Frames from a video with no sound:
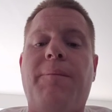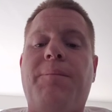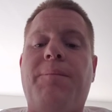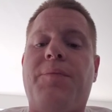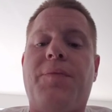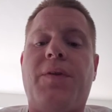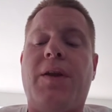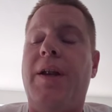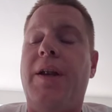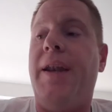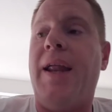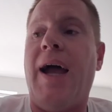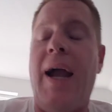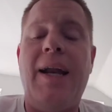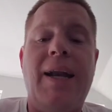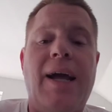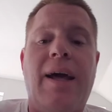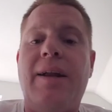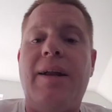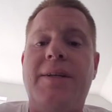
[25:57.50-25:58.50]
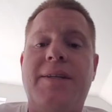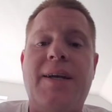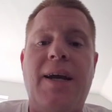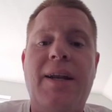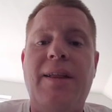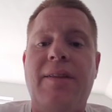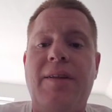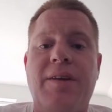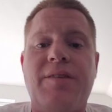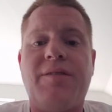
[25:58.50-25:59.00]
9 out of 10 of
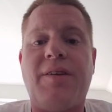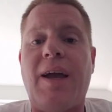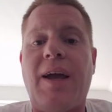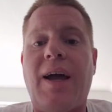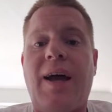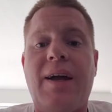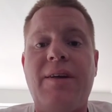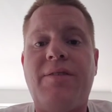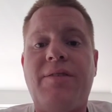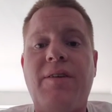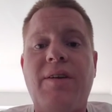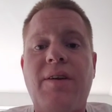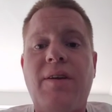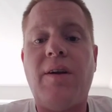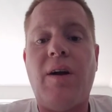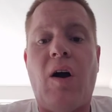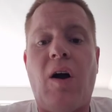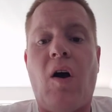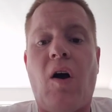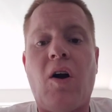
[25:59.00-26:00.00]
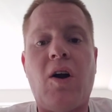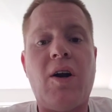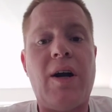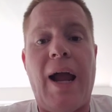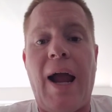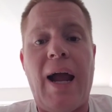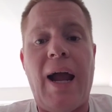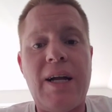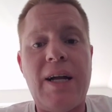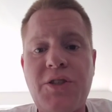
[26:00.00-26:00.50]
these guys aren't
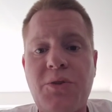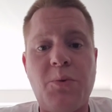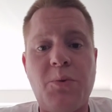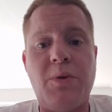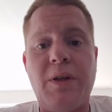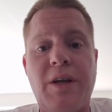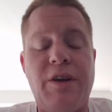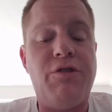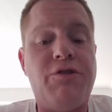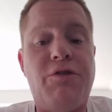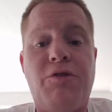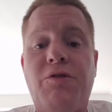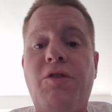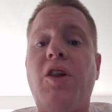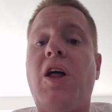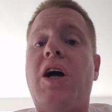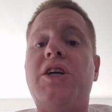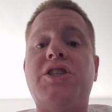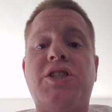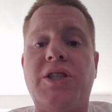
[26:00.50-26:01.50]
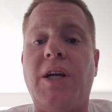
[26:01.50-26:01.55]
actually flushing.